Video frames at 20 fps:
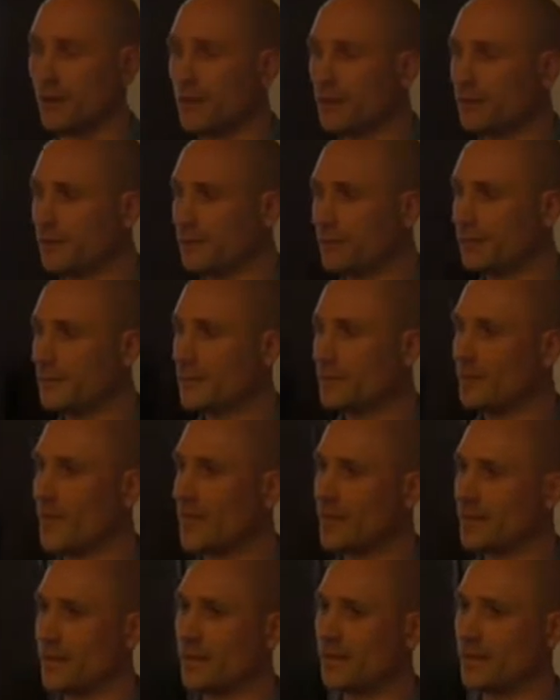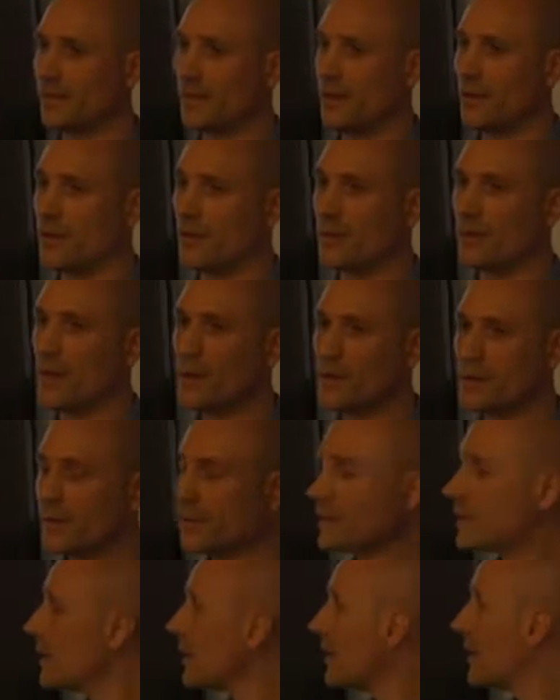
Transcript: lot of space in the blocks,